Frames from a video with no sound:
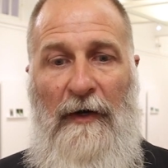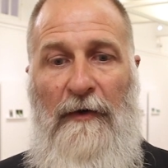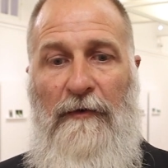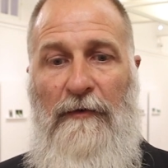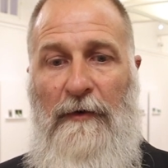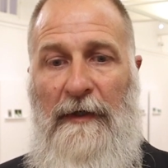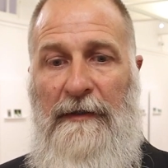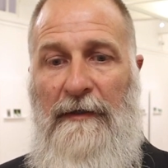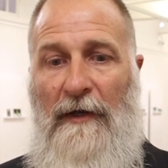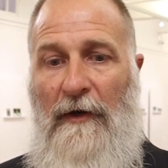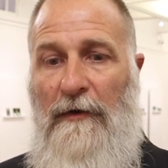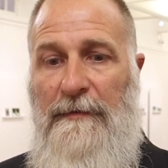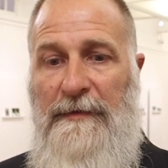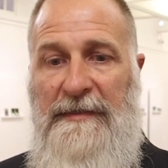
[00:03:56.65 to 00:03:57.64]
Ruined
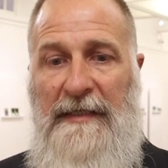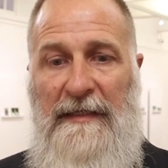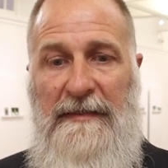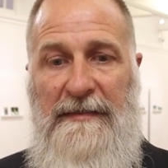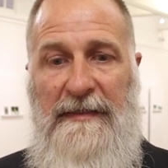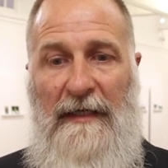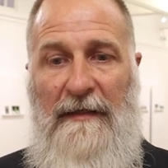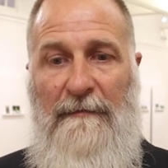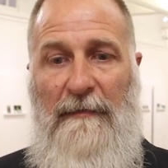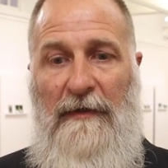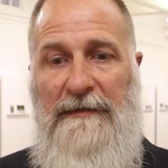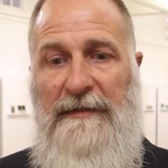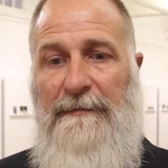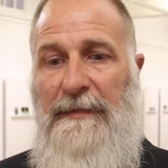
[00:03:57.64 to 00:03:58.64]
homesteads tell a
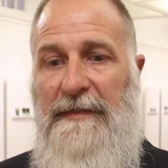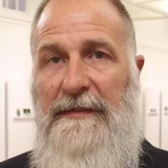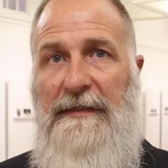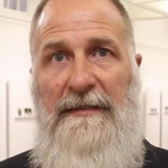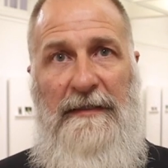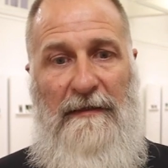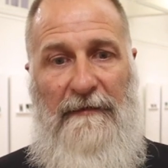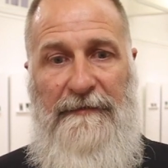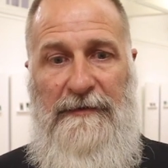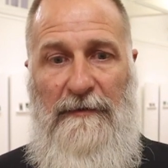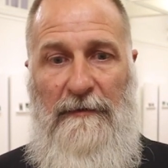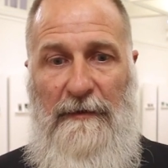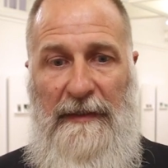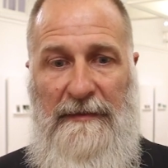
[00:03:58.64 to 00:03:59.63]
multiplicity of
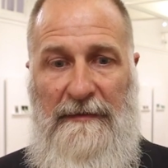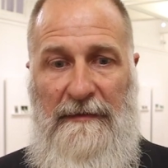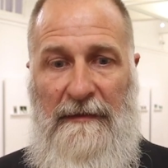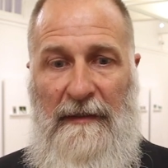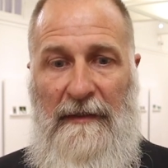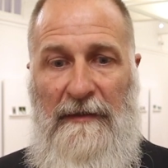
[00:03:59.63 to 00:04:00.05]
stories,